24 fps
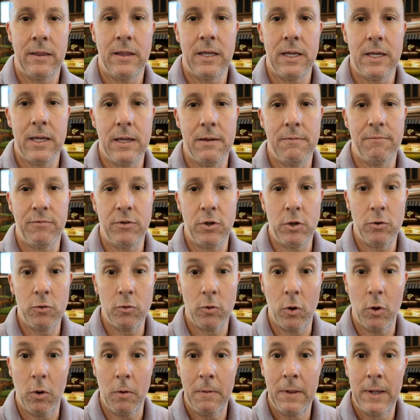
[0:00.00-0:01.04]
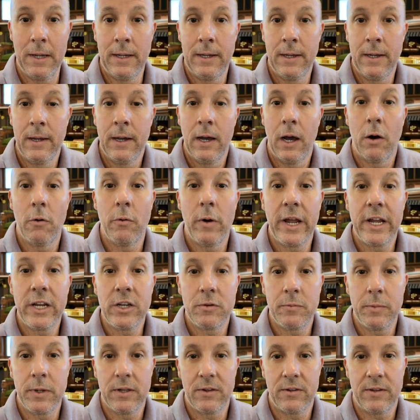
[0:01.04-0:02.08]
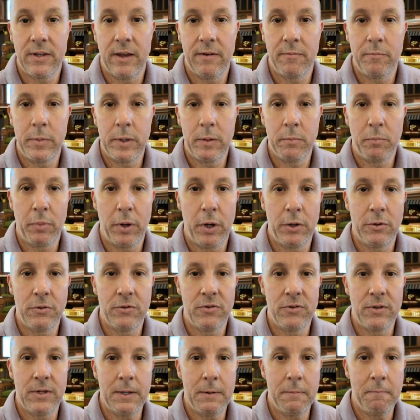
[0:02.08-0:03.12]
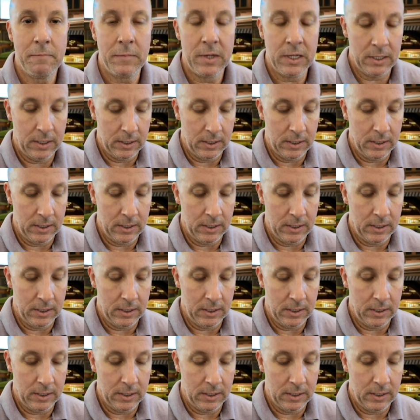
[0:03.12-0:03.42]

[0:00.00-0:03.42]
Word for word: the funeral arrangements have been posted.